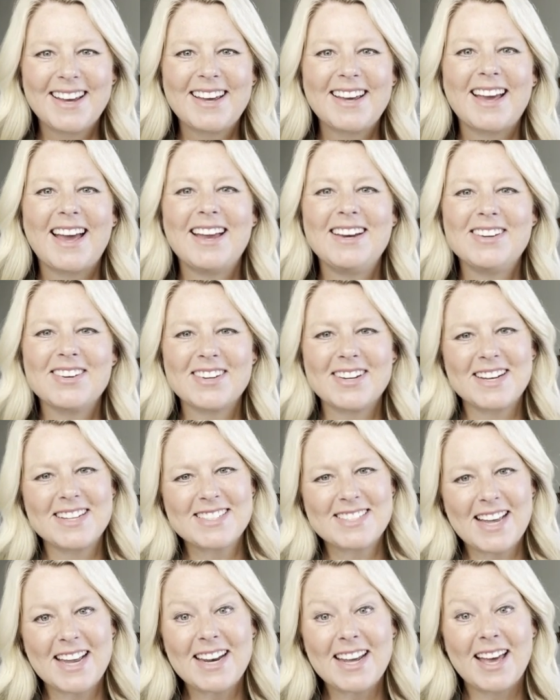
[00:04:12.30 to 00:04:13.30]
and you're going to
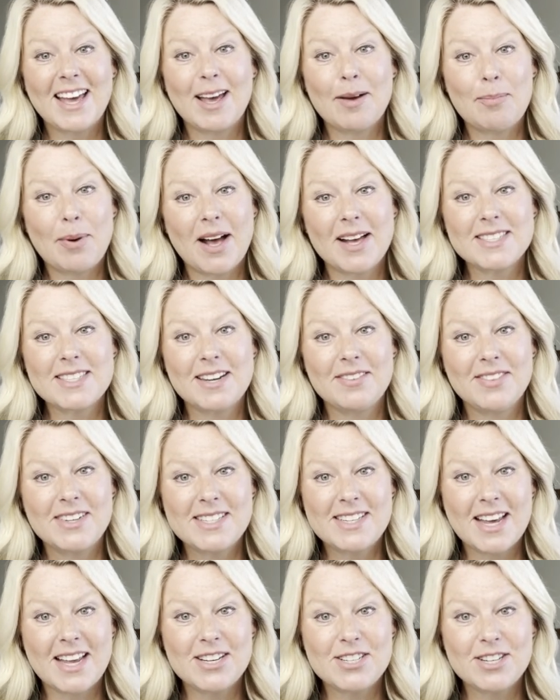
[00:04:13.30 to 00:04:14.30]
set a positive
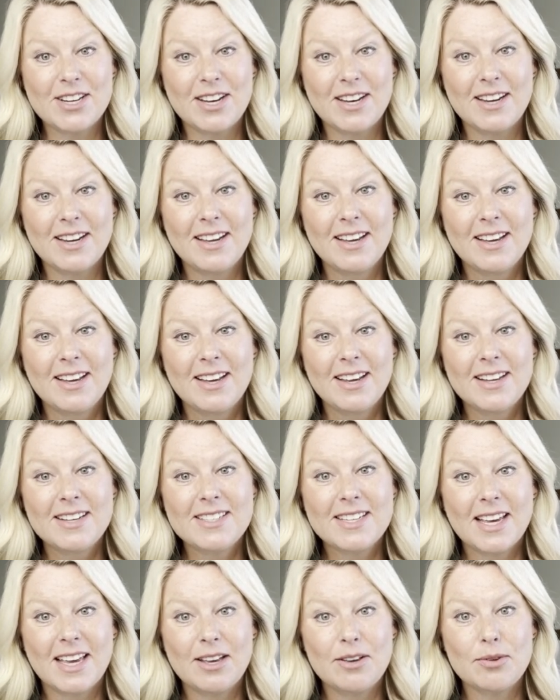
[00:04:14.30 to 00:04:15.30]
intention
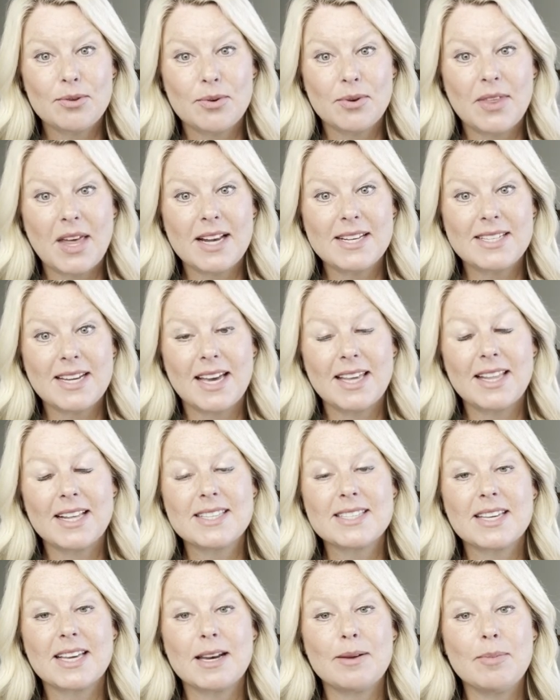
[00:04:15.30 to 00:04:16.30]
to get you through that day.
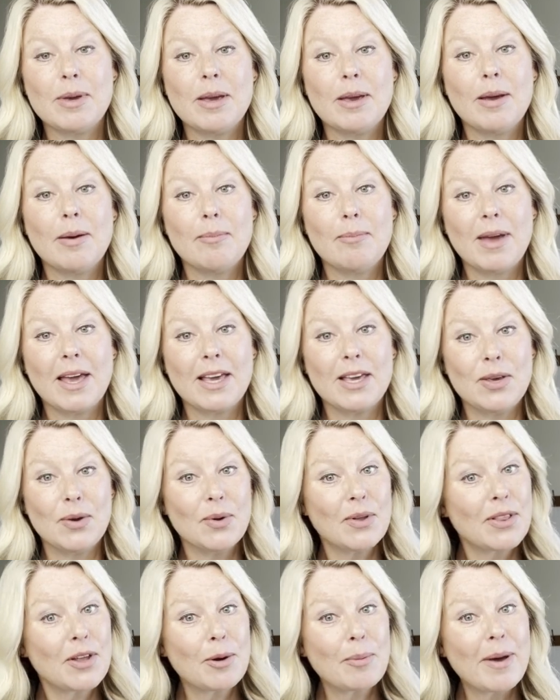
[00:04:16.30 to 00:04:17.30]
That's going to make you
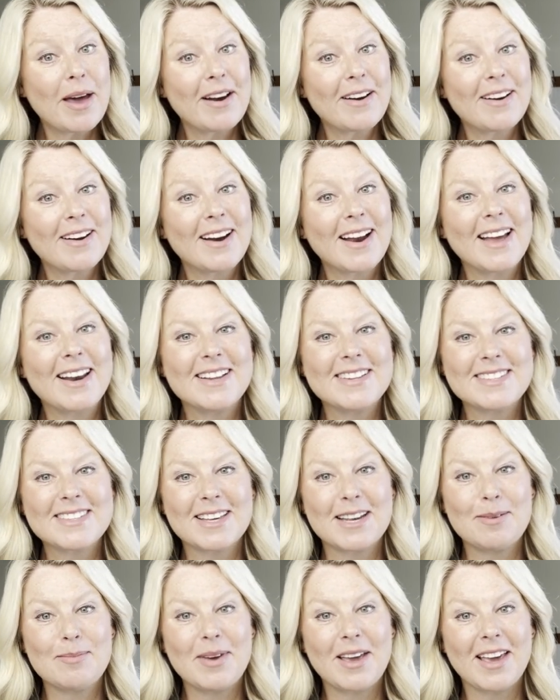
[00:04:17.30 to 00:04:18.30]
a little better, and it's
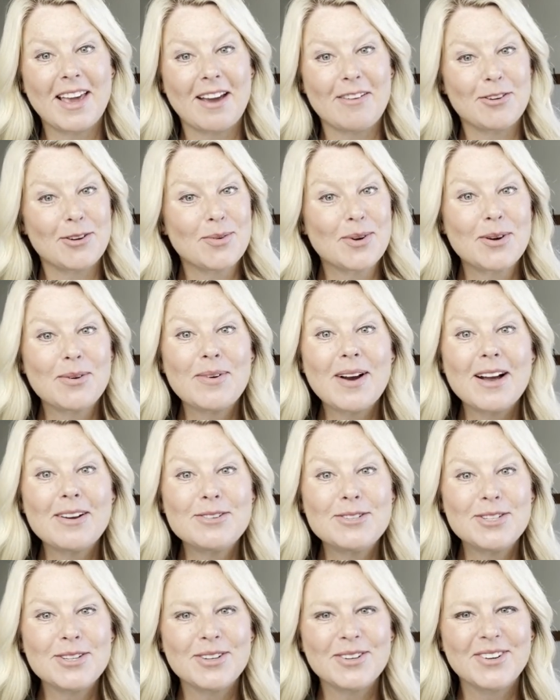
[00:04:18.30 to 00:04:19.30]
going to make everyone
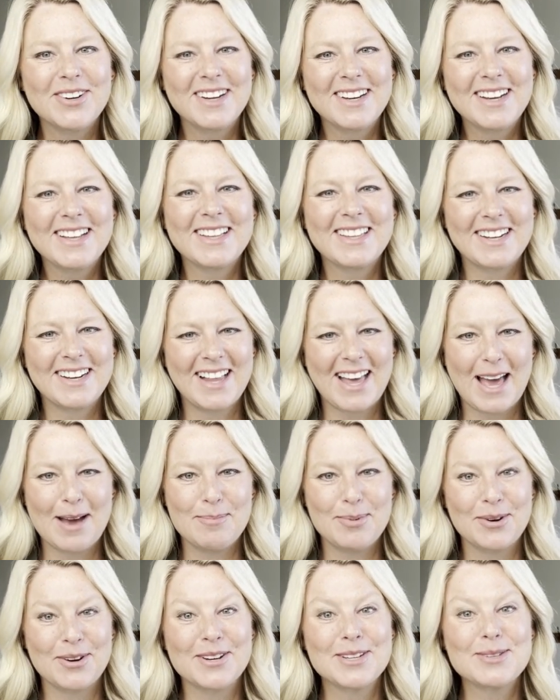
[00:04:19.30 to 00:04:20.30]
around you a little
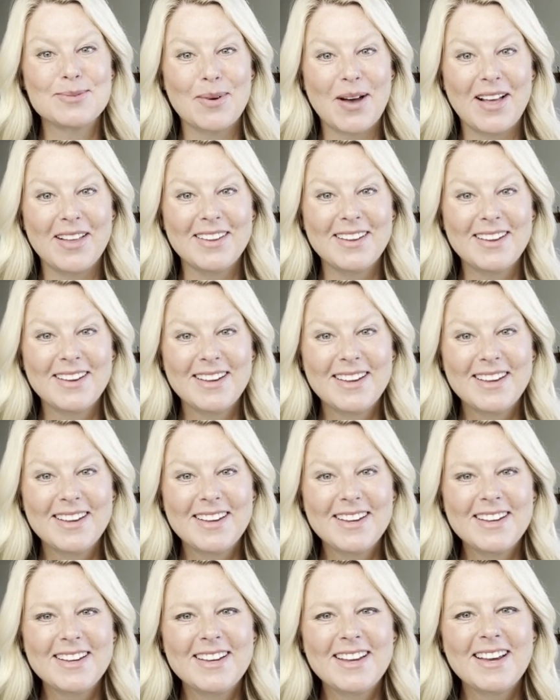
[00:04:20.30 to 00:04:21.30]
happier as well.
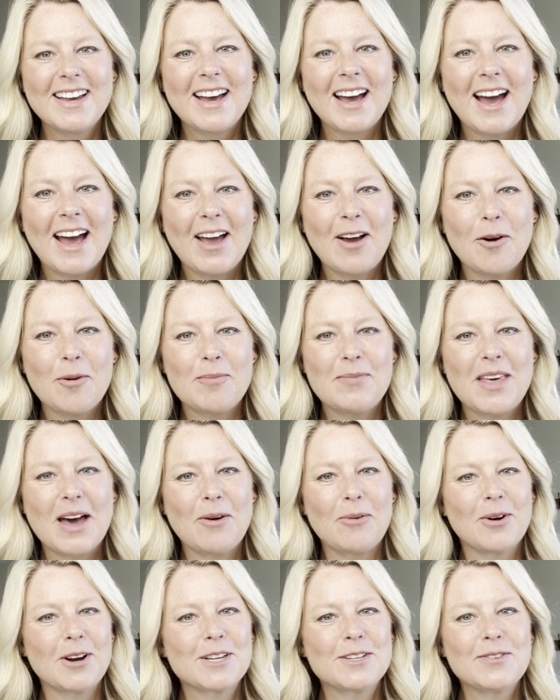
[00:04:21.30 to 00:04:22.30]
I hope that
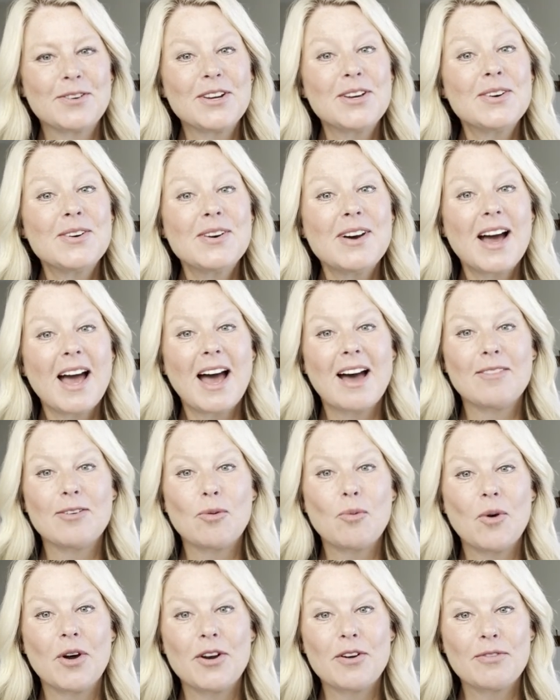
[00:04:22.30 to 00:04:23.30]
works for you. Have a
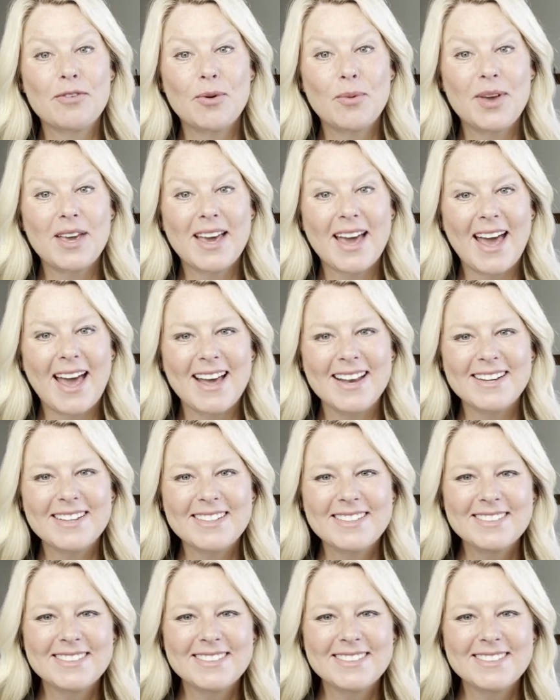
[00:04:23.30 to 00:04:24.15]
wonderful week ahead.